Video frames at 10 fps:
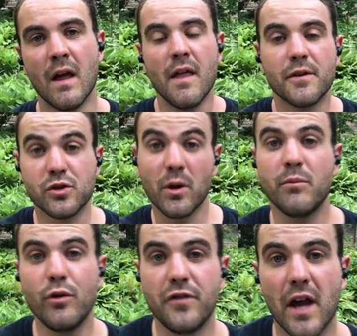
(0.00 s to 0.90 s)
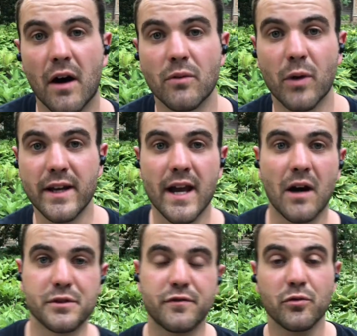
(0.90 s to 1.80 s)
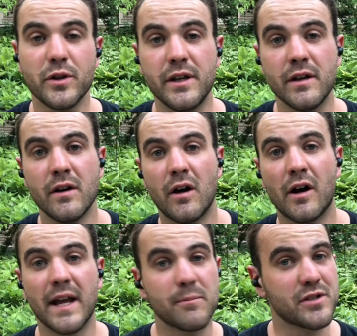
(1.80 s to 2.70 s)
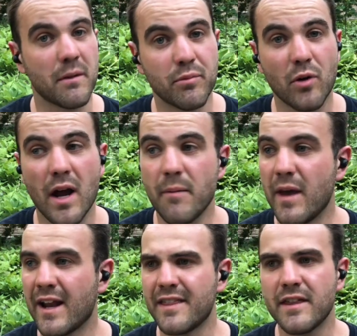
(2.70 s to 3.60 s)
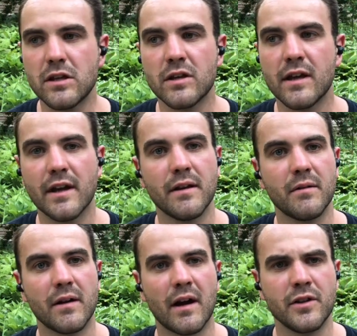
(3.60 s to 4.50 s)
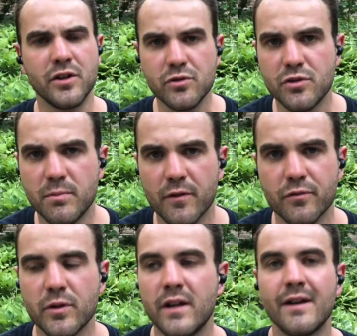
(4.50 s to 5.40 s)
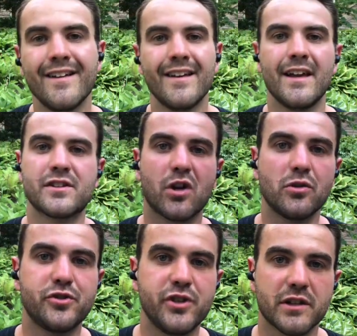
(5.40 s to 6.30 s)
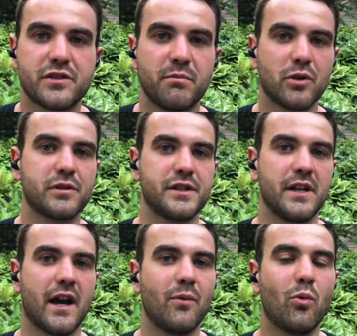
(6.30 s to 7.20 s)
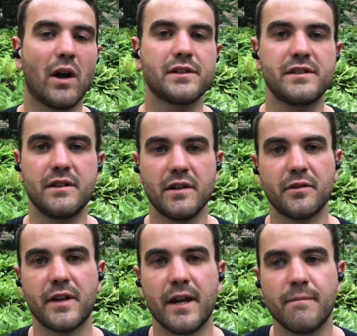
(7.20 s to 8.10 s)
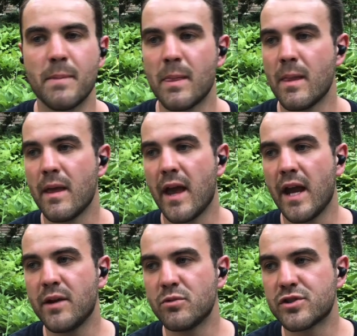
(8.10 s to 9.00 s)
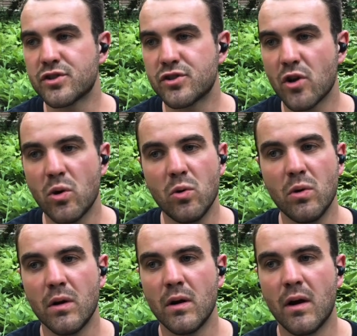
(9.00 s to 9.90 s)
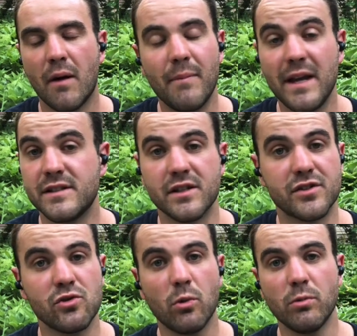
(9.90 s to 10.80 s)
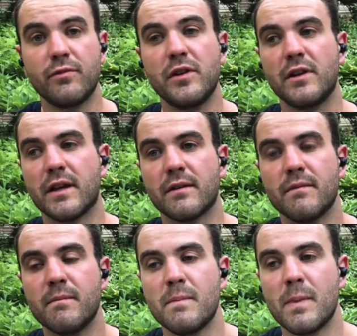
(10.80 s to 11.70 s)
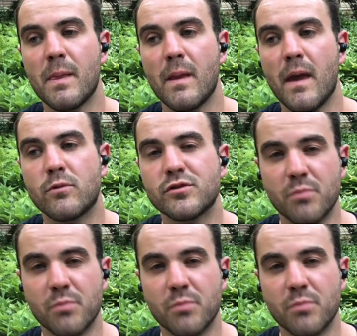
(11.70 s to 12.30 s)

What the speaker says: There's a great movie out right now. It's free on Amazon Prime, and I think you can get it on YouTube for free. It's called Just Mercy. I watched it the other night, and it was so amazing, so revealing. And what's